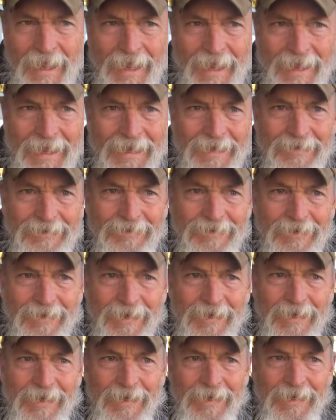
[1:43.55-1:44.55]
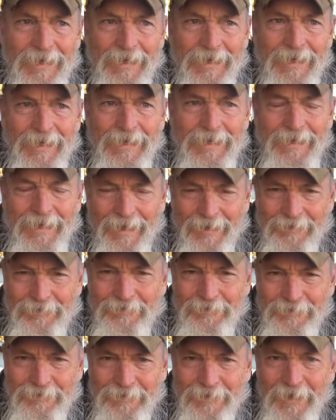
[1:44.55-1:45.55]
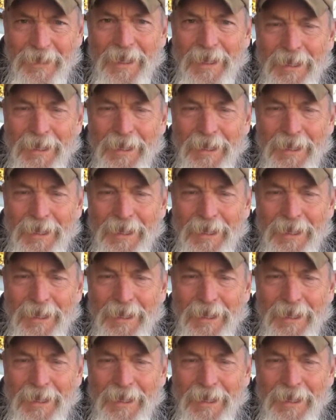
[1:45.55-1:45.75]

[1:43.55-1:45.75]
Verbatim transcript: And yes,